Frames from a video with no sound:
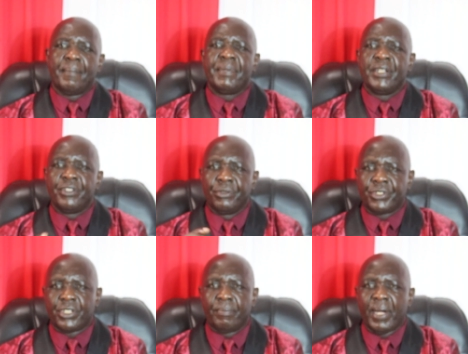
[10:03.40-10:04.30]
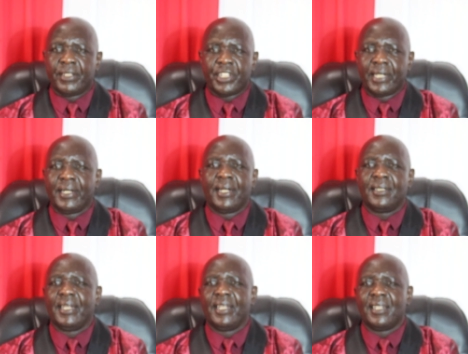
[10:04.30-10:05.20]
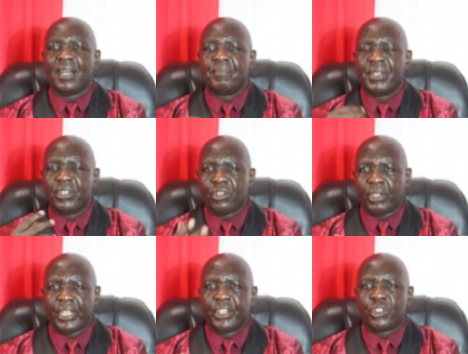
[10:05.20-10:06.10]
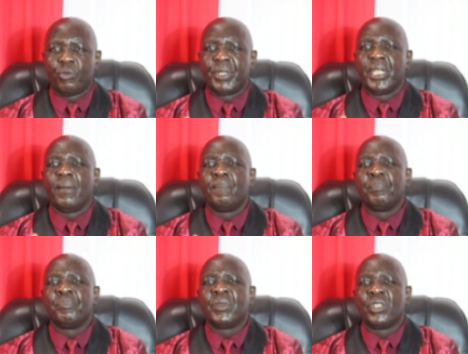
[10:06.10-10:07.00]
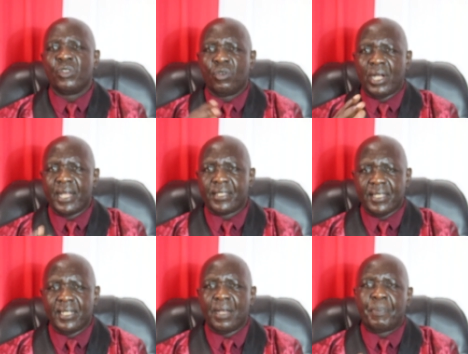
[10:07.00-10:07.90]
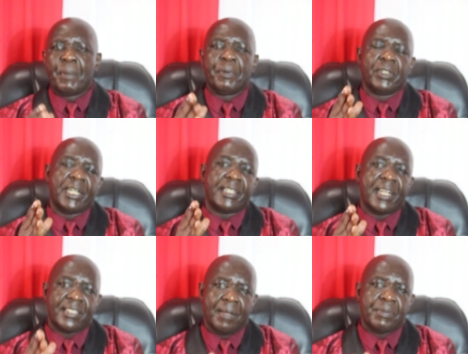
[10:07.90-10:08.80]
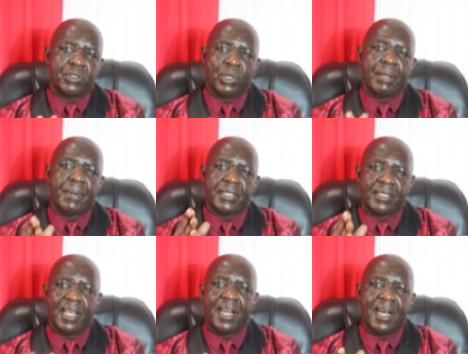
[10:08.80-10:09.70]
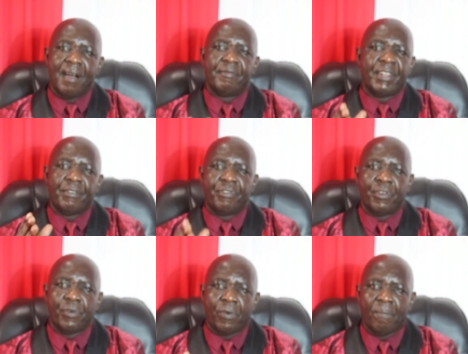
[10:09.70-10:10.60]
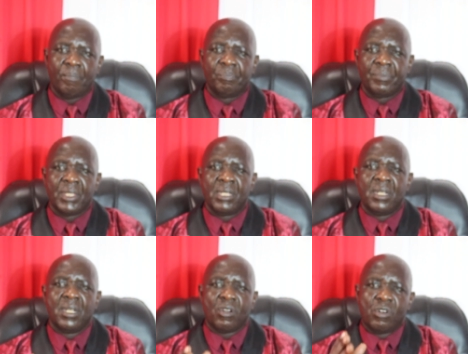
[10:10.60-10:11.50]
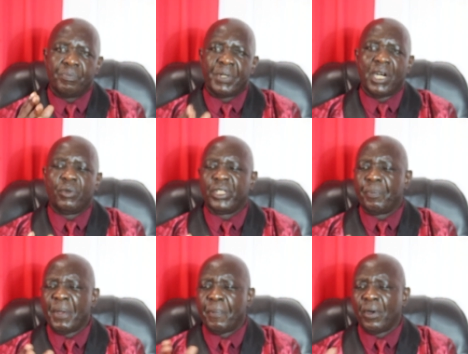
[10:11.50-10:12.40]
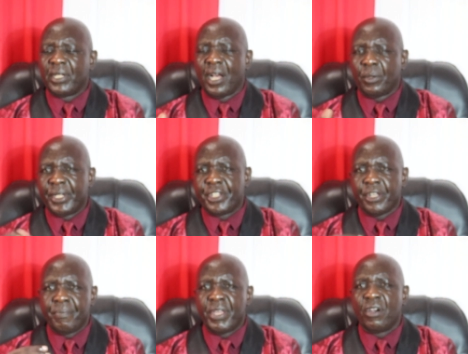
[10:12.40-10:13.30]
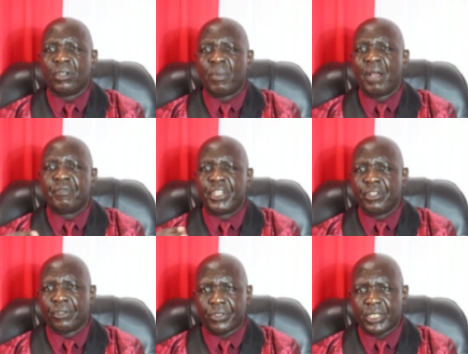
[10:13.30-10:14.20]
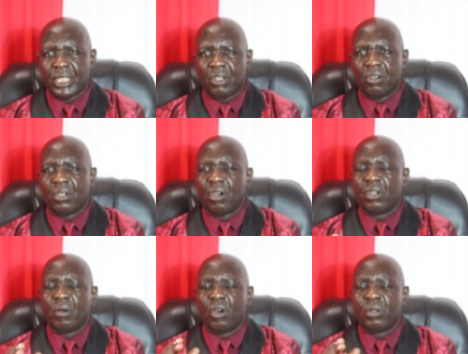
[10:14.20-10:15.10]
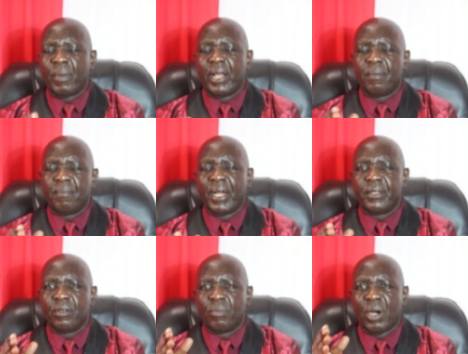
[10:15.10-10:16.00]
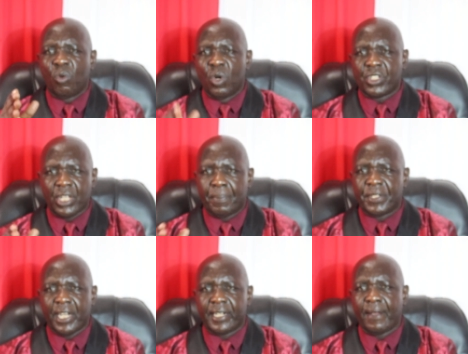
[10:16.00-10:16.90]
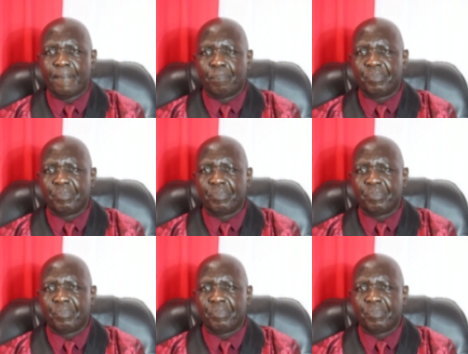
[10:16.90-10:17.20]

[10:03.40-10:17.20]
have been used to my channel and have been talking to me. You can see the people that are subscribers there are very few compared with the people that are reaching me on my videos, on my WhatsApp channel.